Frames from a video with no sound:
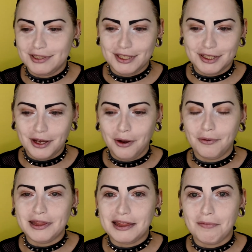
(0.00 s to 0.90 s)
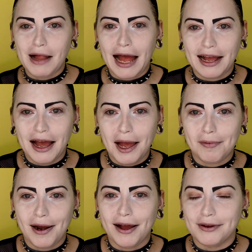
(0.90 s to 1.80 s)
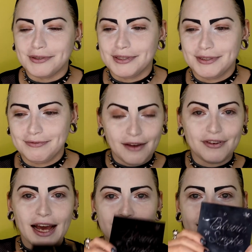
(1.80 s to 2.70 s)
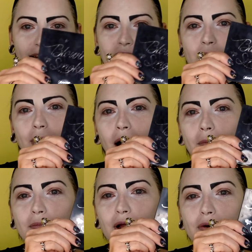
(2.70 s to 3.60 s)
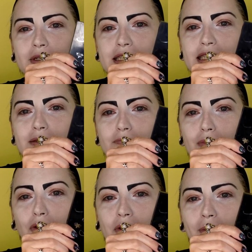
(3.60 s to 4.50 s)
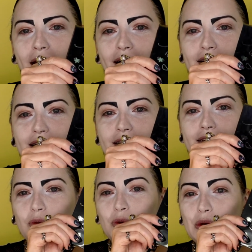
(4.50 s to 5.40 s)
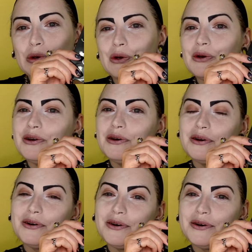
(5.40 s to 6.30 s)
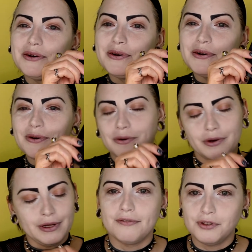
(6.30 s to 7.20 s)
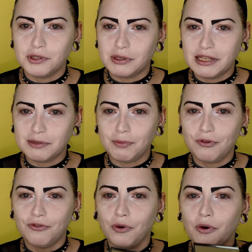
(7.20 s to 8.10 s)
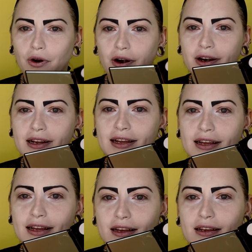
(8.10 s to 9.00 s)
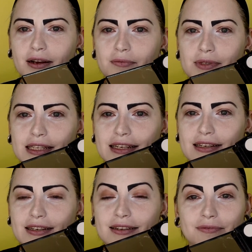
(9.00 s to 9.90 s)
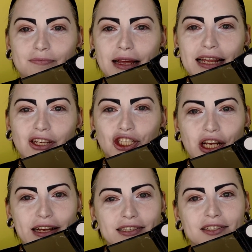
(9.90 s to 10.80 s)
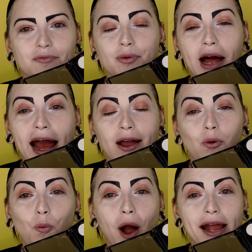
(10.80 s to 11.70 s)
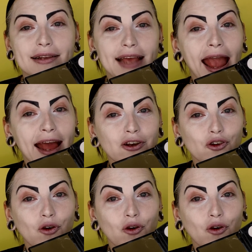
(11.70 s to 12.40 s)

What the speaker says: to go with the black eyebrows. I've got the ColourPop Blow and Smoke palette. Woo! I've used this before. It comes in many shades of black, white, and